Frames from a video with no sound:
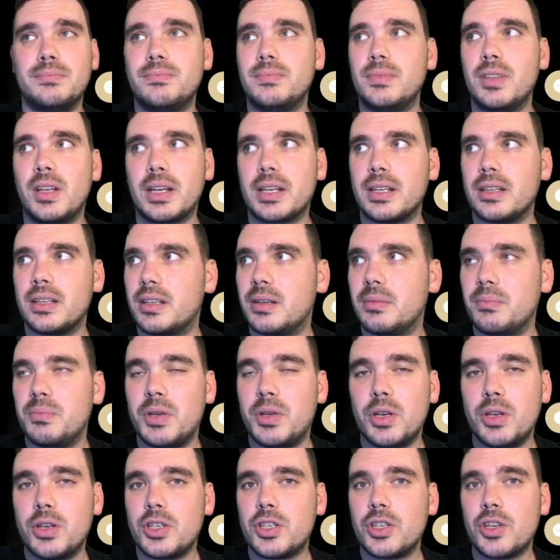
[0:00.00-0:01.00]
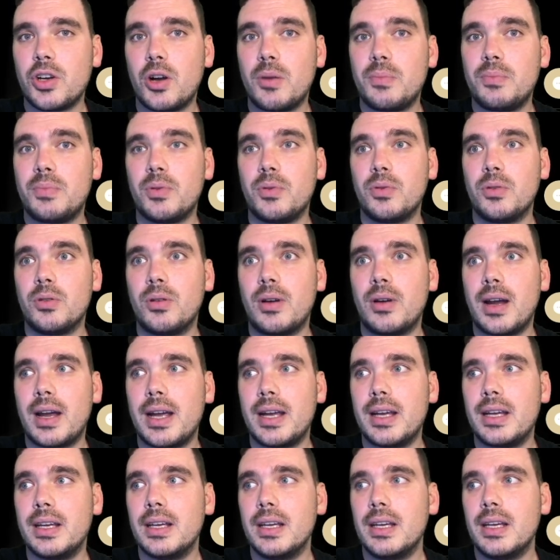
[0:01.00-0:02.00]
like a computer shop or
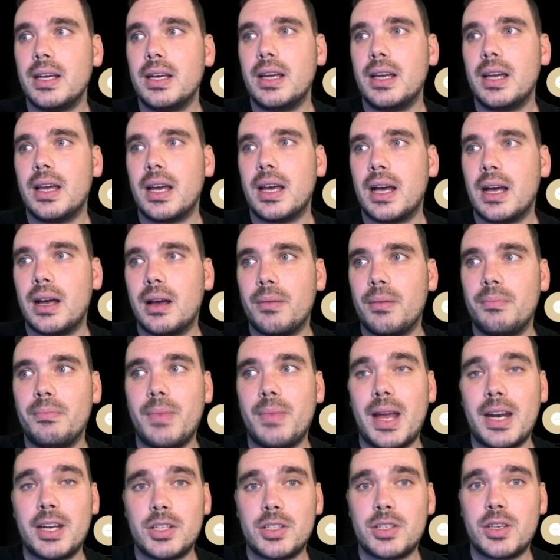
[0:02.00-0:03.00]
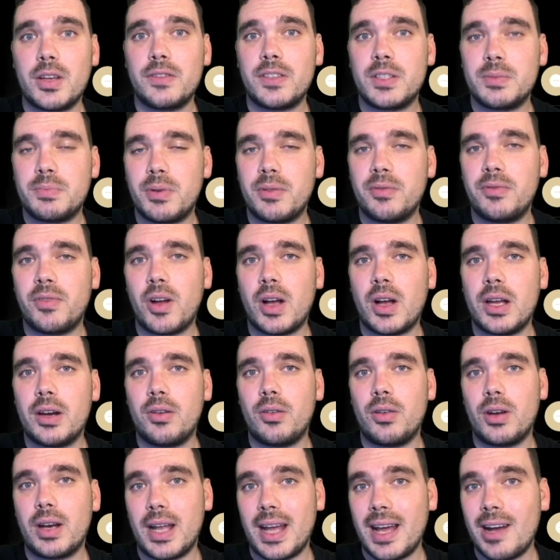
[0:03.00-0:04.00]
a uh, managed service provider
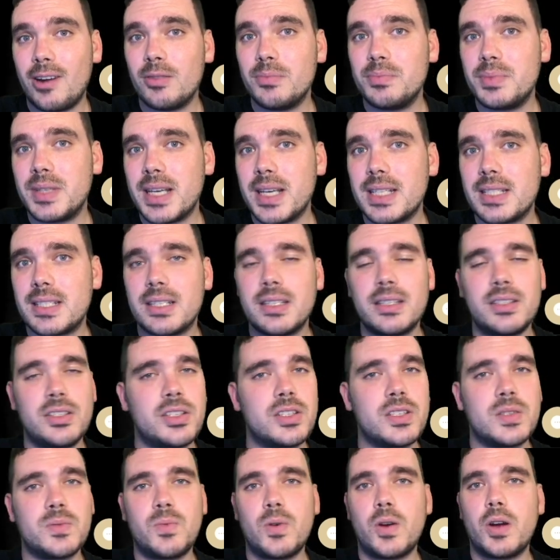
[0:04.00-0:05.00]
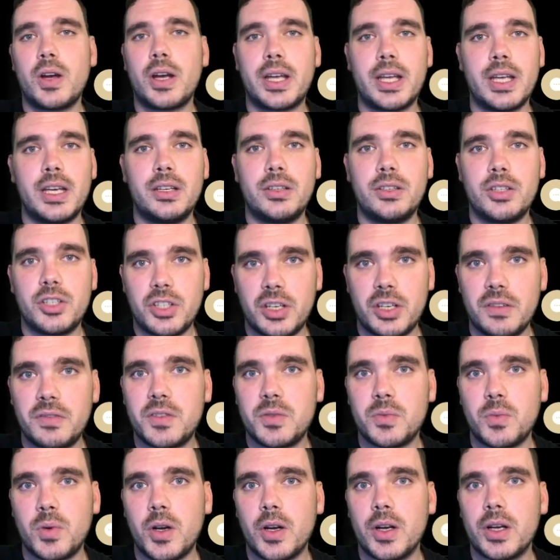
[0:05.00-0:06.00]
on a help desk, just working
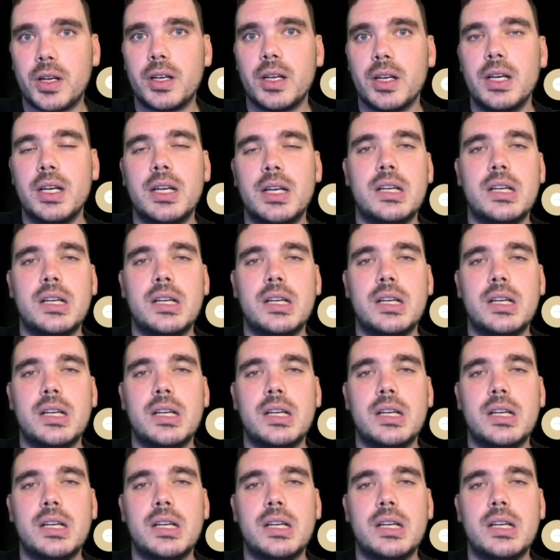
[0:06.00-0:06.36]
shift work.